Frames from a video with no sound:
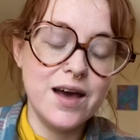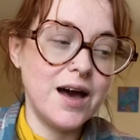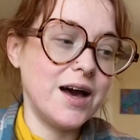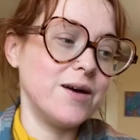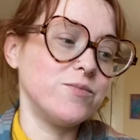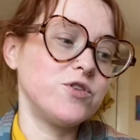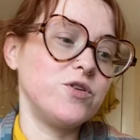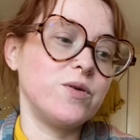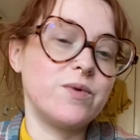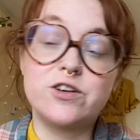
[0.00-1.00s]
Um, so
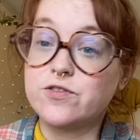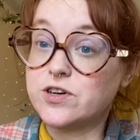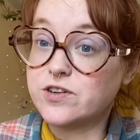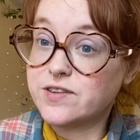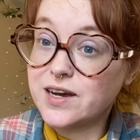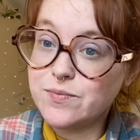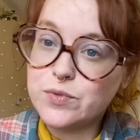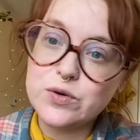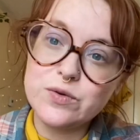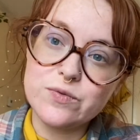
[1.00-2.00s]
you can watch for your sun,
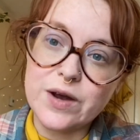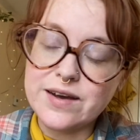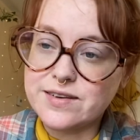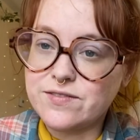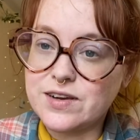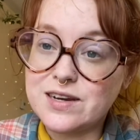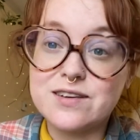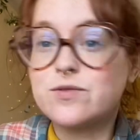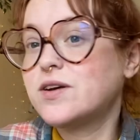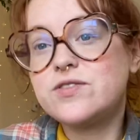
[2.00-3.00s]
moon, rising,
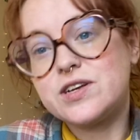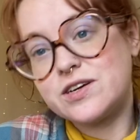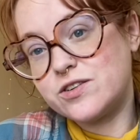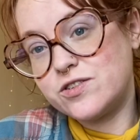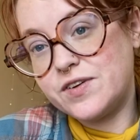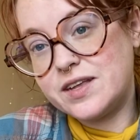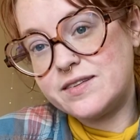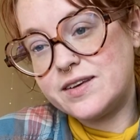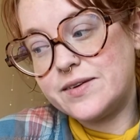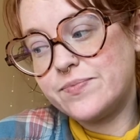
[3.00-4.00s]
Venus, whatever tickles your
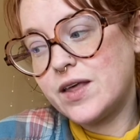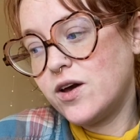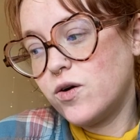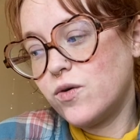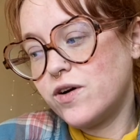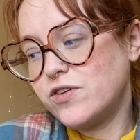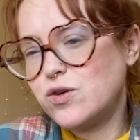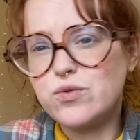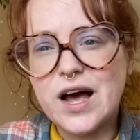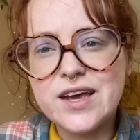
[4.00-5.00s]
fancy, whatever
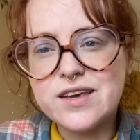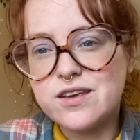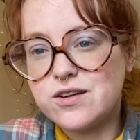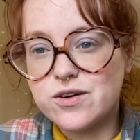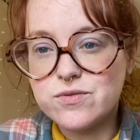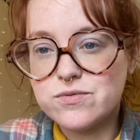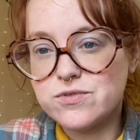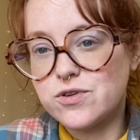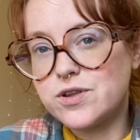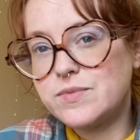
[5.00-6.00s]
you like, you know.
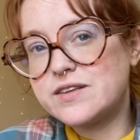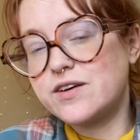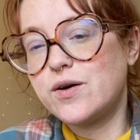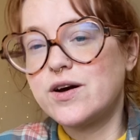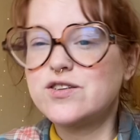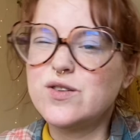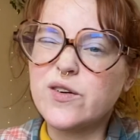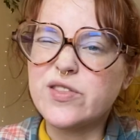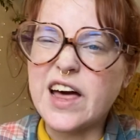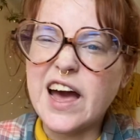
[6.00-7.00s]
Don't let me tell you how to do
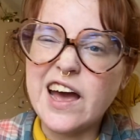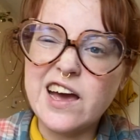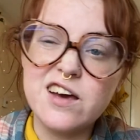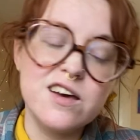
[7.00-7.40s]
your thing.